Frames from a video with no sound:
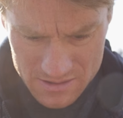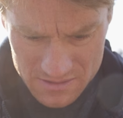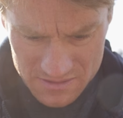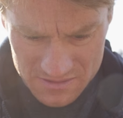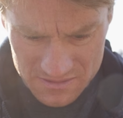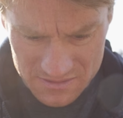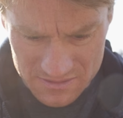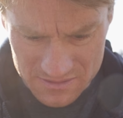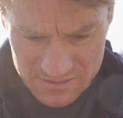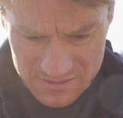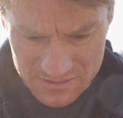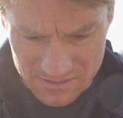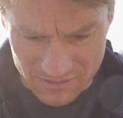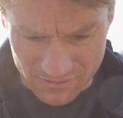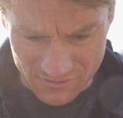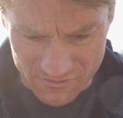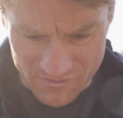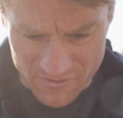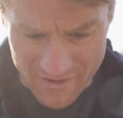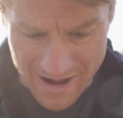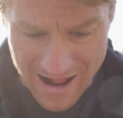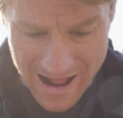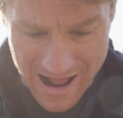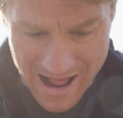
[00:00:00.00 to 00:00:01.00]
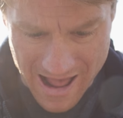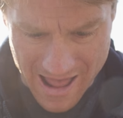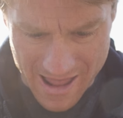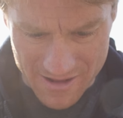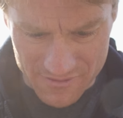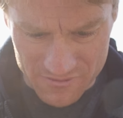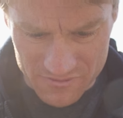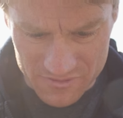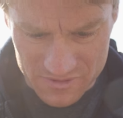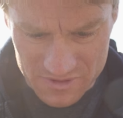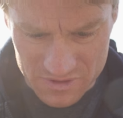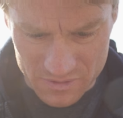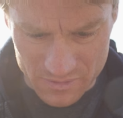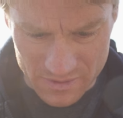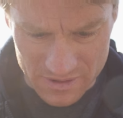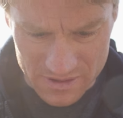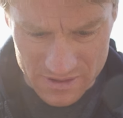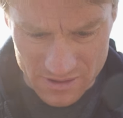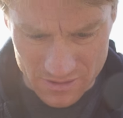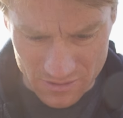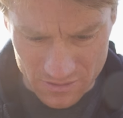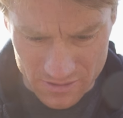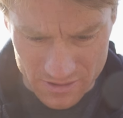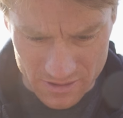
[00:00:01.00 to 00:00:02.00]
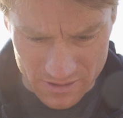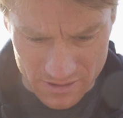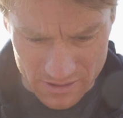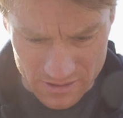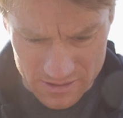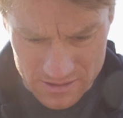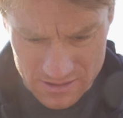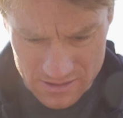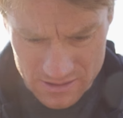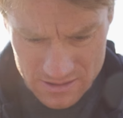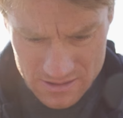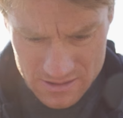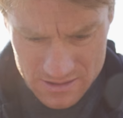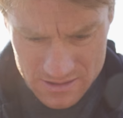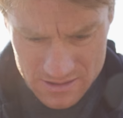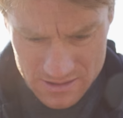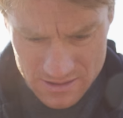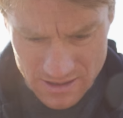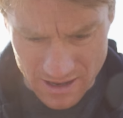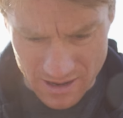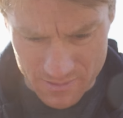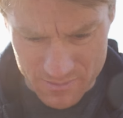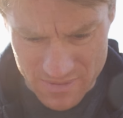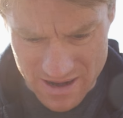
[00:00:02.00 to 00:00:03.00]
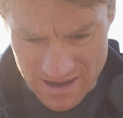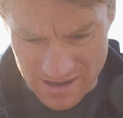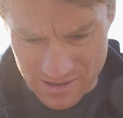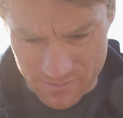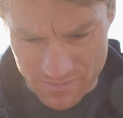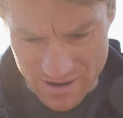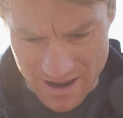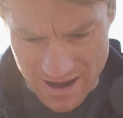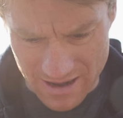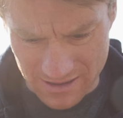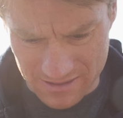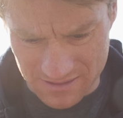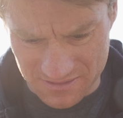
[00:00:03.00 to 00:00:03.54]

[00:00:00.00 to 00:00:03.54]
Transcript: survive to adulthood and make it back